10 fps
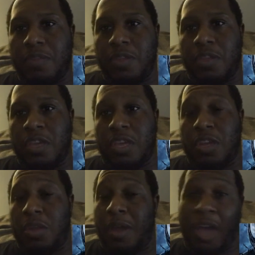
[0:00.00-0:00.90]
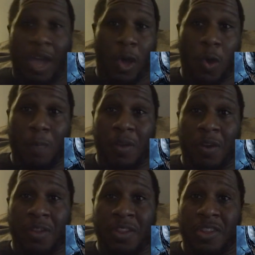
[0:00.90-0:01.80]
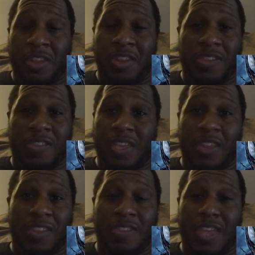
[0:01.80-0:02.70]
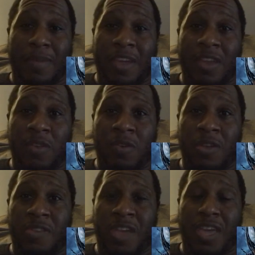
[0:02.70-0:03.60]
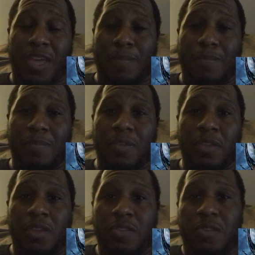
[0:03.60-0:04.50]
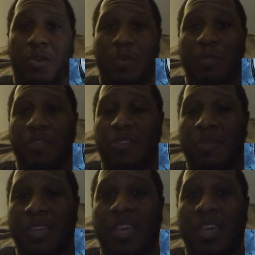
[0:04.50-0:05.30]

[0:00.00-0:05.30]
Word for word: and I, I hope y'all in in the in the same category as I am. So to me, it